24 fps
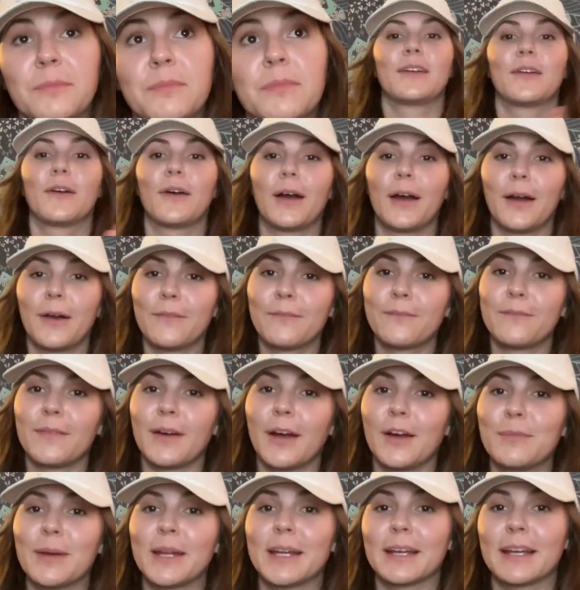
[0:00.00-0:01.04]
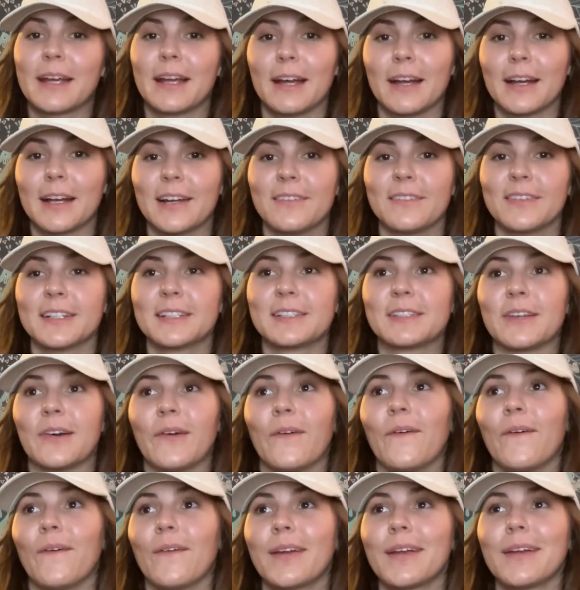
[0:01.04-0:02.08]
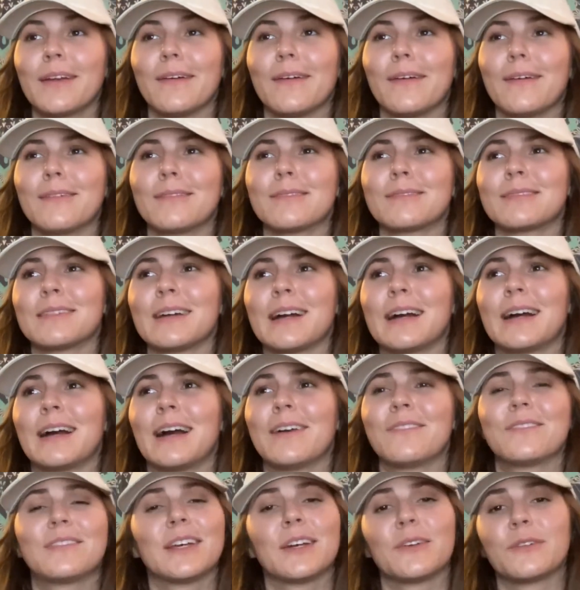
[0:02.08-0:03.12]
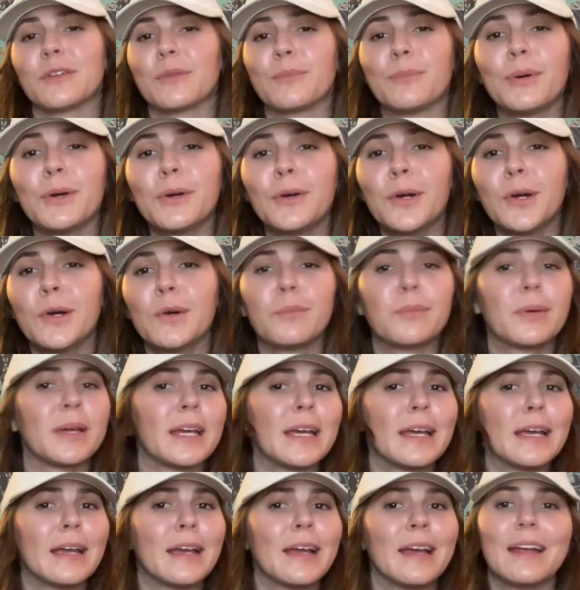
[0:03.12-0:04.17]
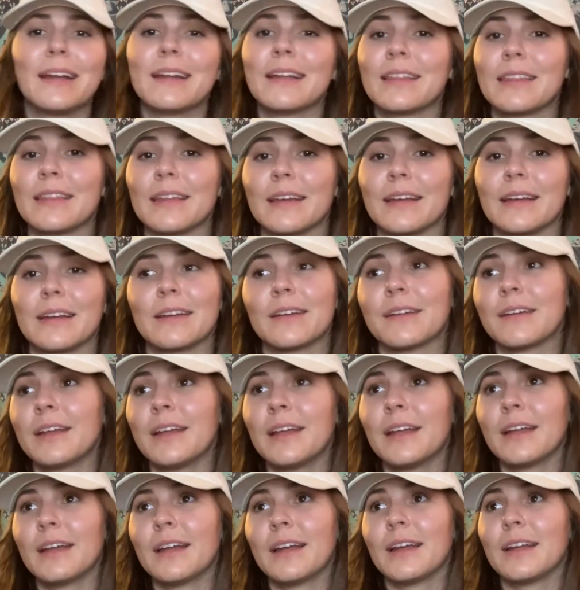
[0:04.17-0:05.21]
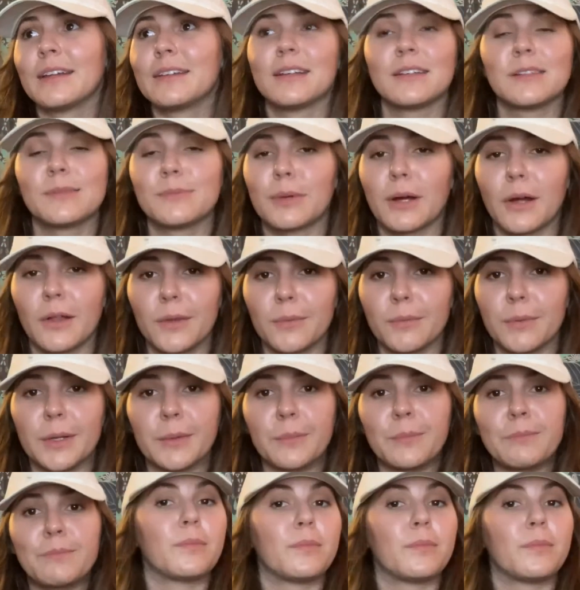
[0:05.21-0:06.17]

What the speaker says: You know, I've been a caregiver, so, you know, I've dealt with poop, pee, anything. It doesn't bother me.